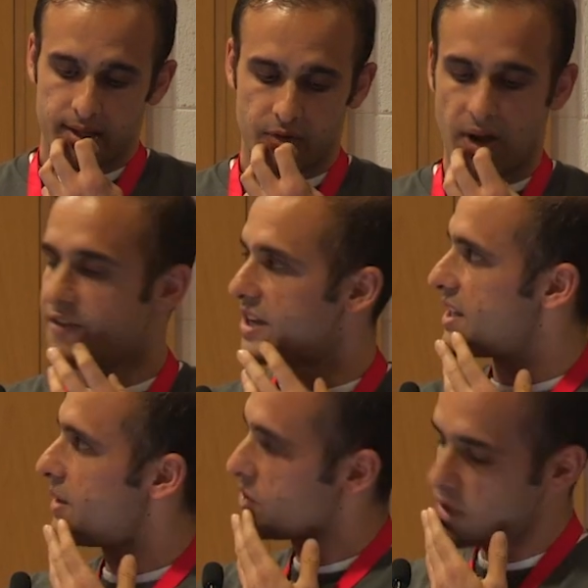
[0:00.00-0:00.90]
the Wi-Fi is
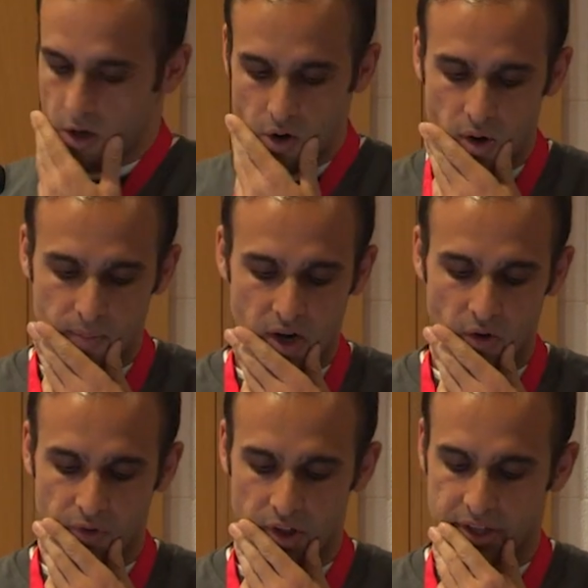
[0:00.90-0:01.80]
a little bit slow, but
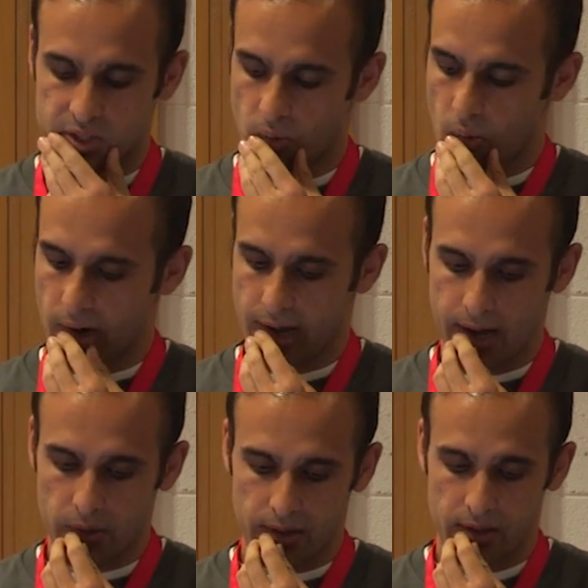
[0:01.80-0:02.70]
hopefully things will work
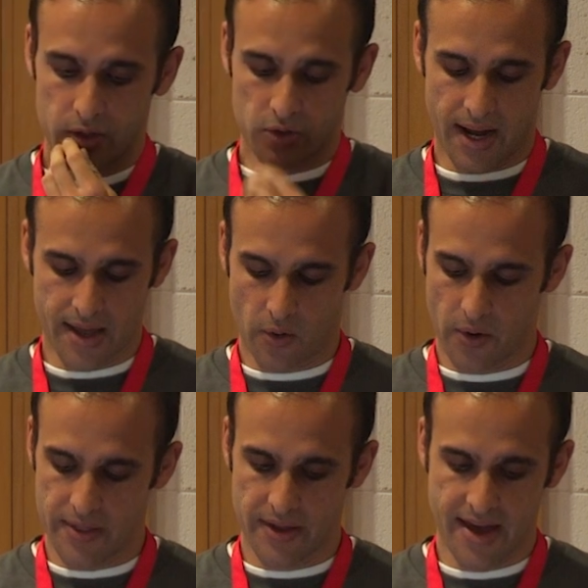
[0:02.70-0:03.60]
out. So I
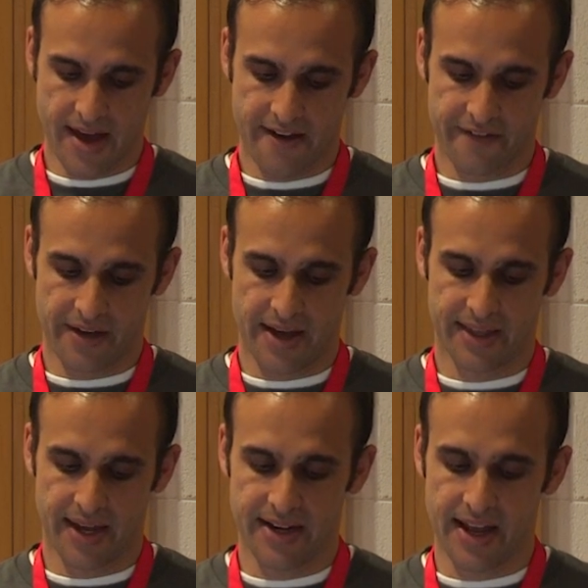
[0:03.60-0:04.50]
already have a
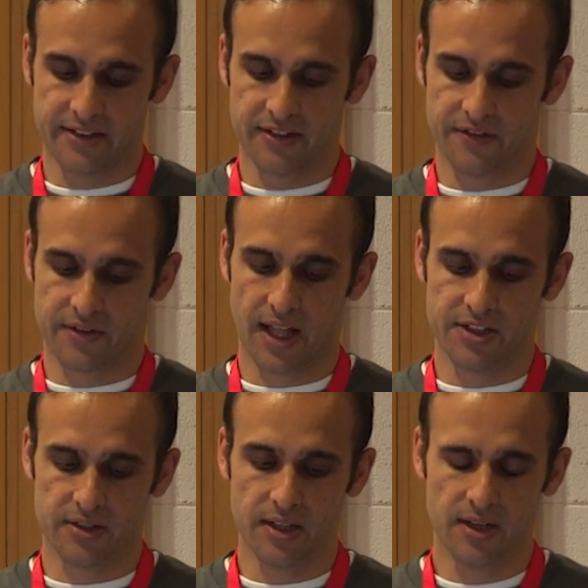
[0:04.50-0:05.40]
Knative
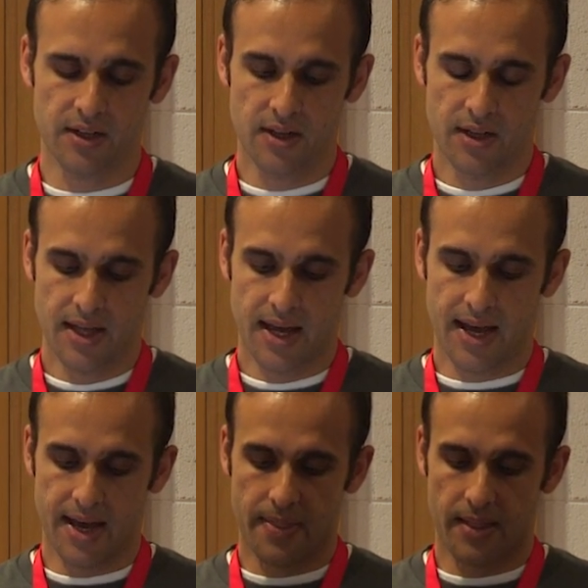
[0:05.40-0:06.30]
cluster.
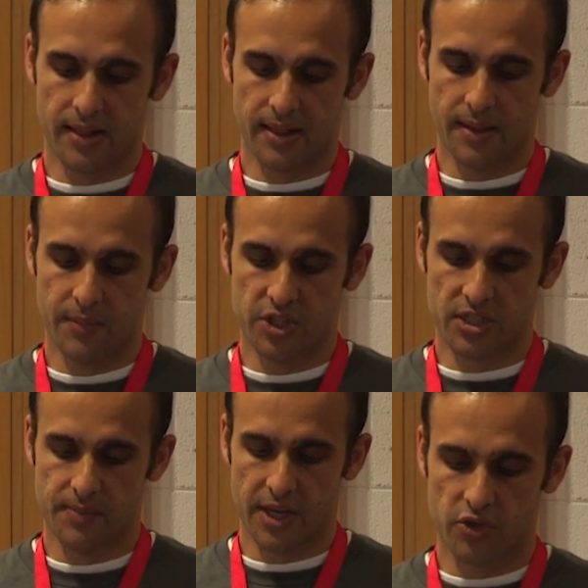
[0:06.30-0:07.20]
And let me
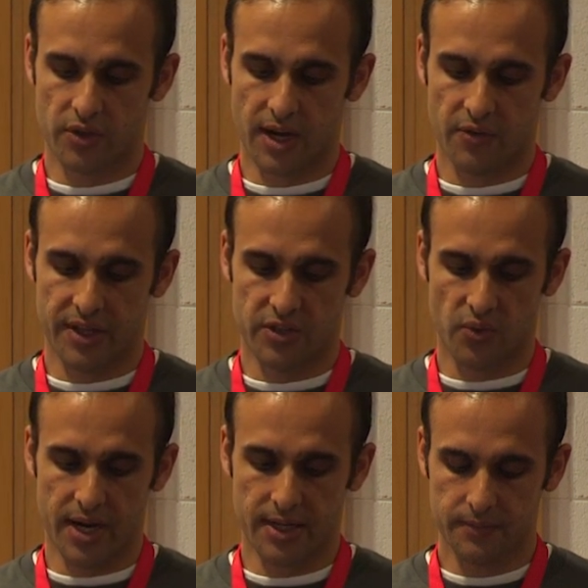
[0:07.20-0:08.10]
just sure that everything is
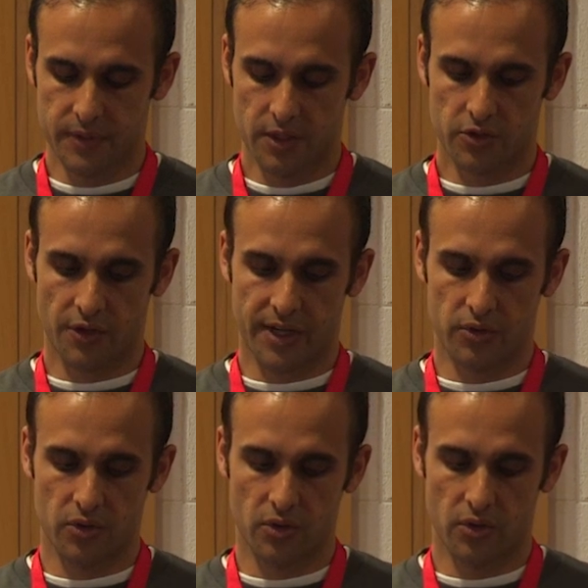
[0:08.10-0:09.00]
running. So if I
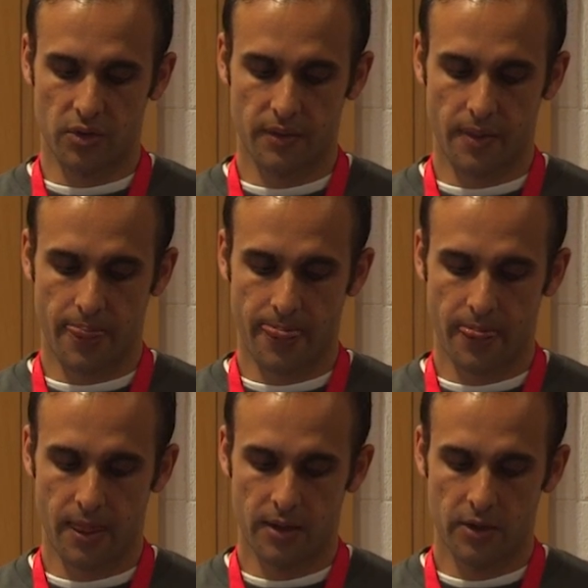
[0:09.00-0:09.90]
do
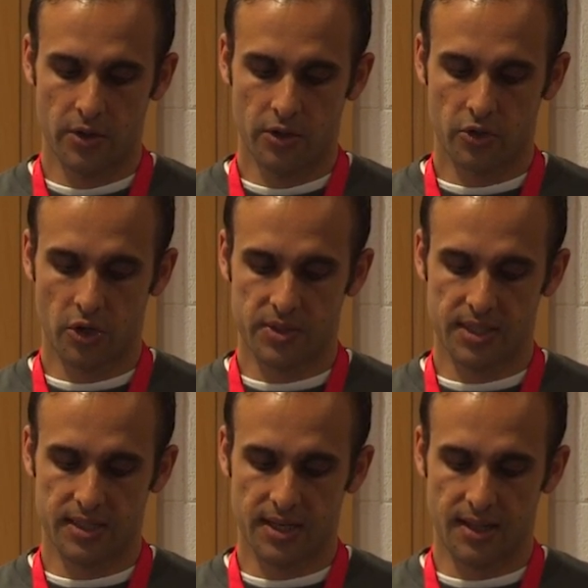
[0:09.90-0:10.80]

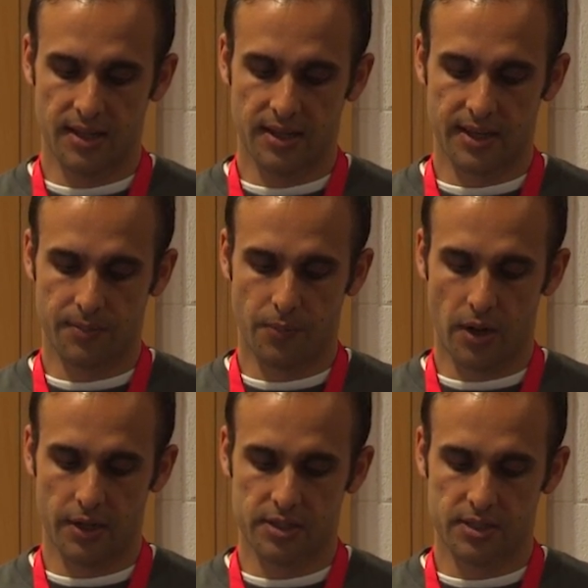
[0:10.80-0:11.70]
kubectl, get
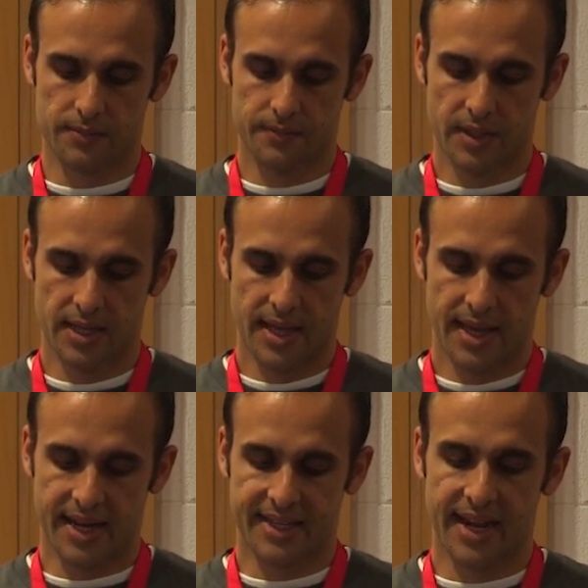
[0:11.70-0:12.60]
pods,
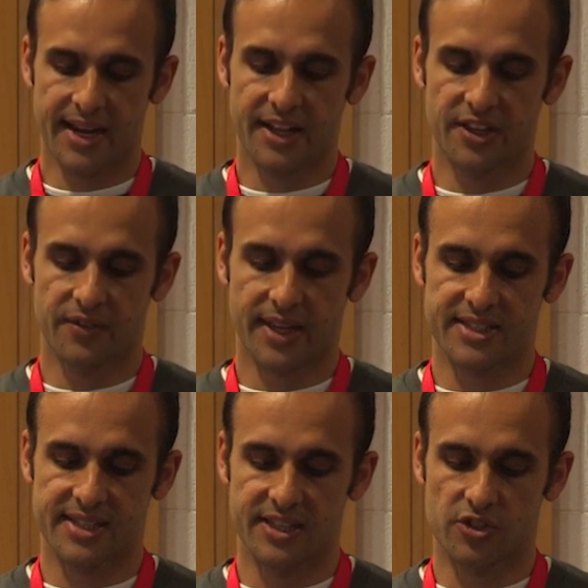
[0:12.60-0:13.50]
and Knative
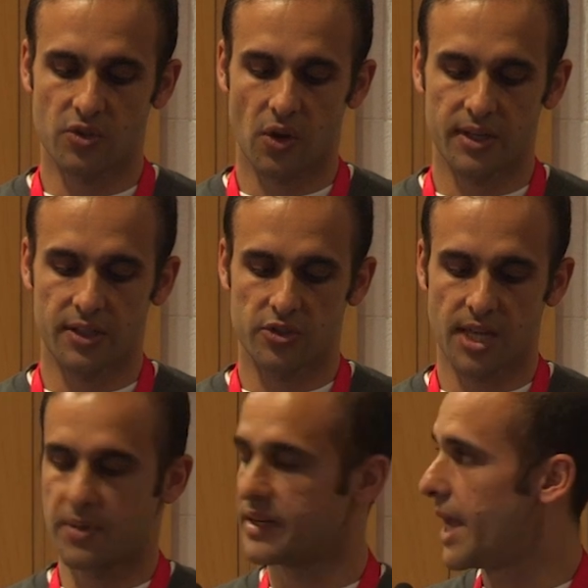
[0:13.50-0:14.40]
gets installed into
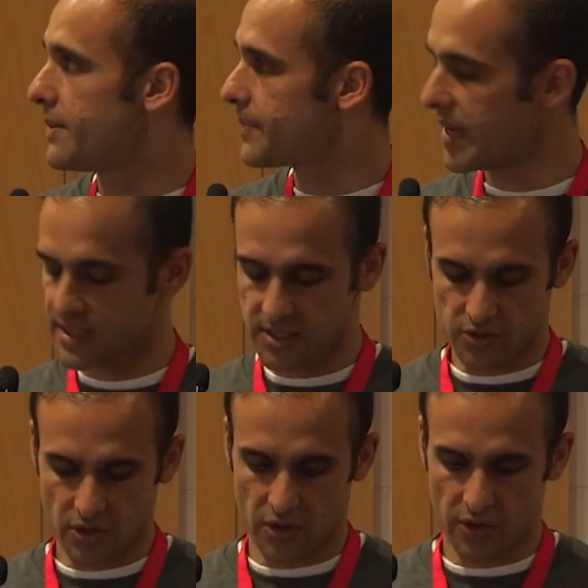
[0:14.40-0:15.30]
separate namespaces.
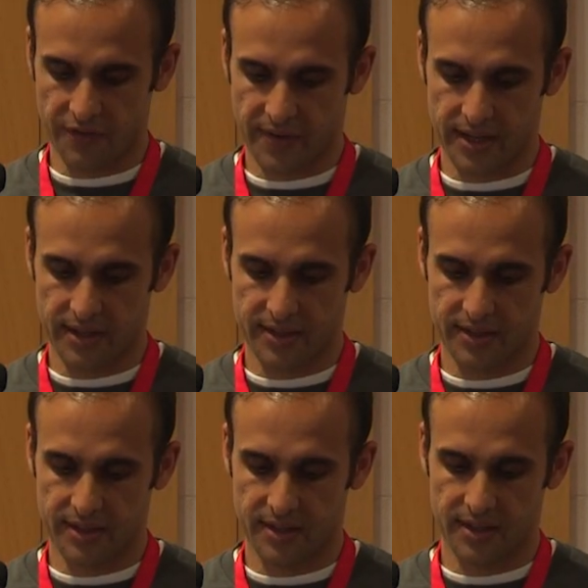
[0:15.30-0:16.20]
So
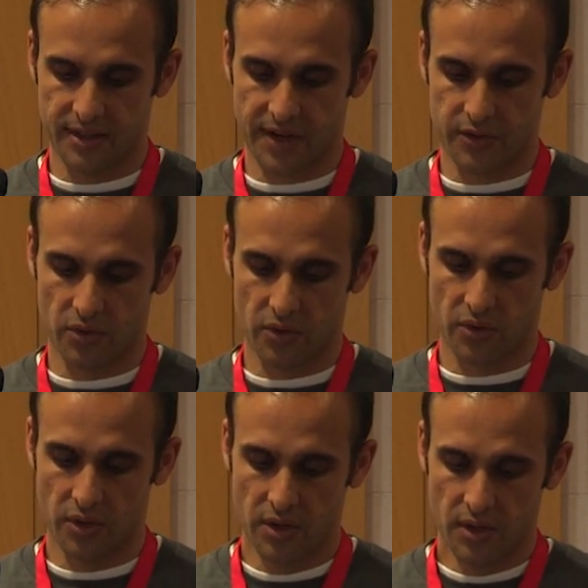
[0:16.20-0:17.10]
if I
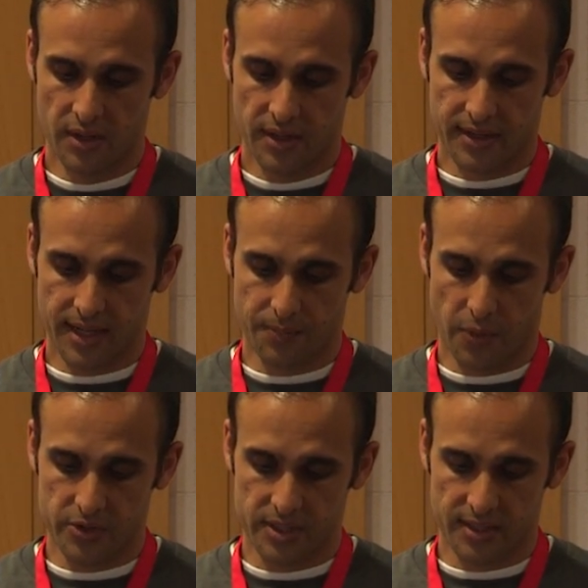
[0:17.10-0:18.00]
do get
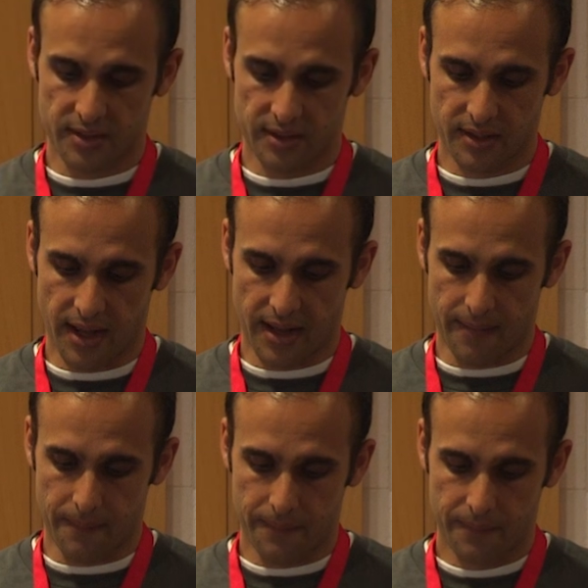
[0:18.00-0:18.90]
pods in
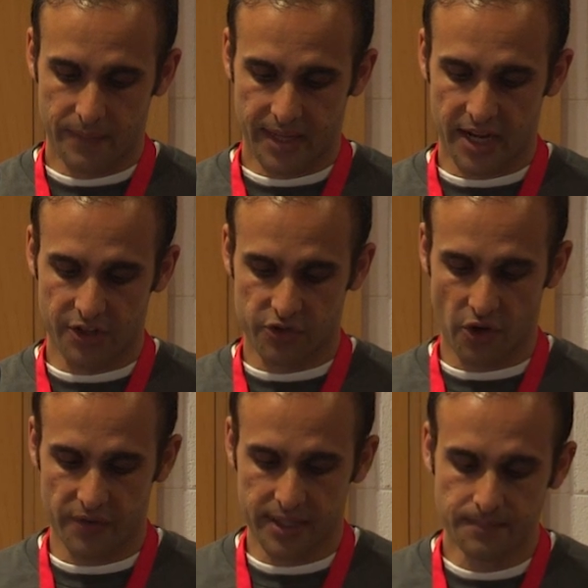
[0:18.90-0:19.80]
Knative
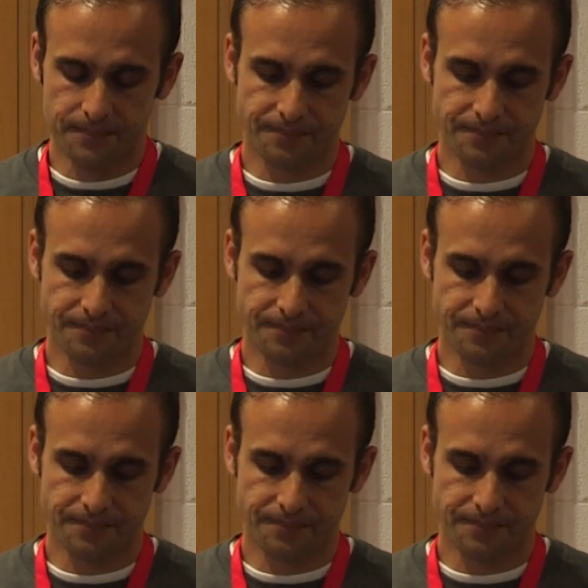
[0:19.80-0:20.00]
serving,